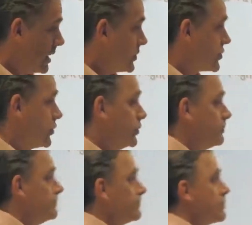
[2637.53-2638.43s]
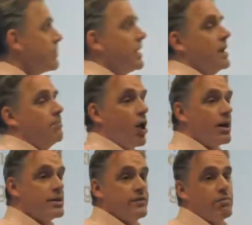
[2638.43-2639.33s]
So
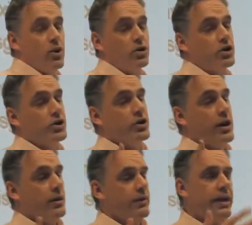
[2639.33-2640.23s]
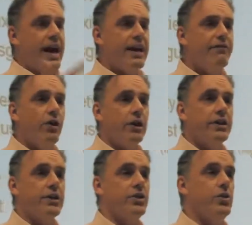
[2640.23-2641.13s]
positive emotions, they kind of fall
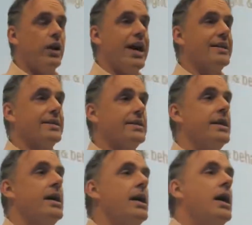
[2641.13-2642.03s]
into two classes.